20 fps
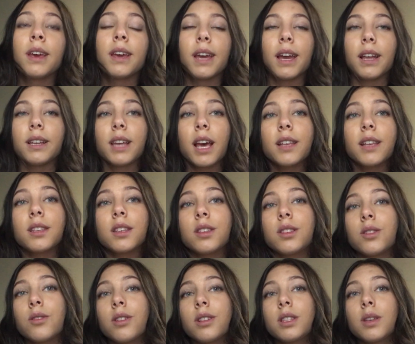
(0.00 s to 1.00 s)
It tests the
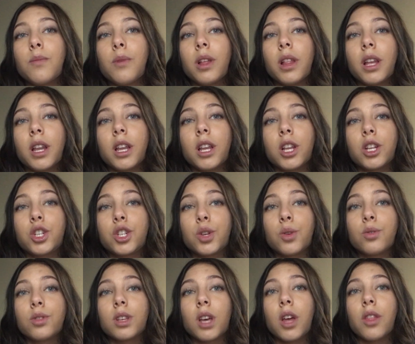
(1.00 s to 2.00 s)
student's ability to choose
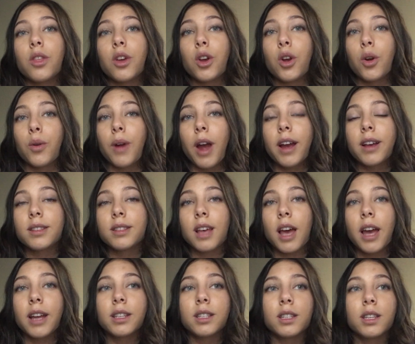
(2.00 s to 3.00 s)
the correct
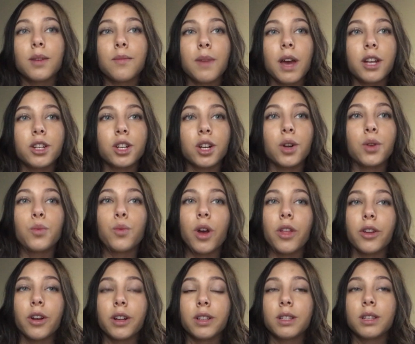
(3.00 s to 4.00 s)
side to measure, whether
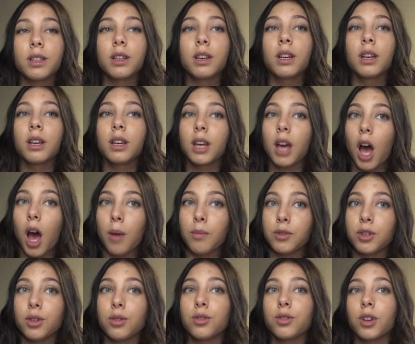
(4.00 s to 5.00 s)
it's
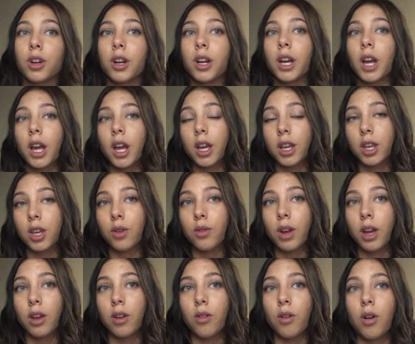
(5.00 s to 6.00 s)
obtuse or acute
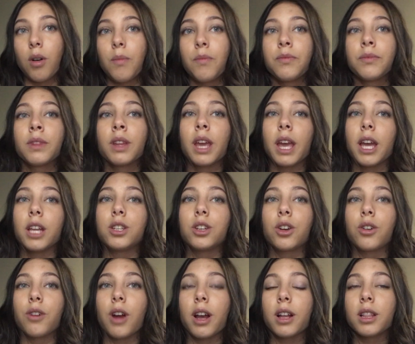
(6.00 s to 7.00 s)
angle, and to
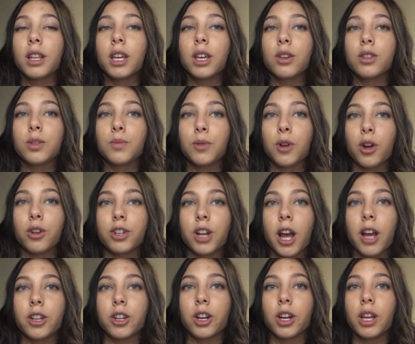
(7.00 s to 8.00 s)
correctly use a
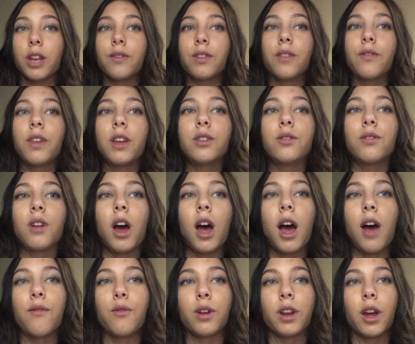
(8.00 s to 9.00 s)
protractor even if they do not
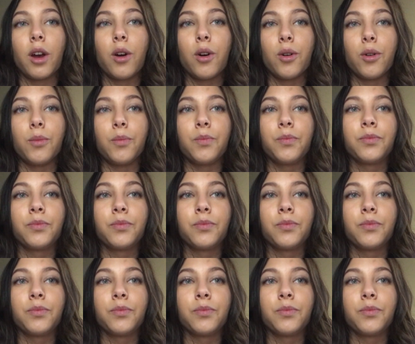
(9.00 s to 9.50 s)
have one at home.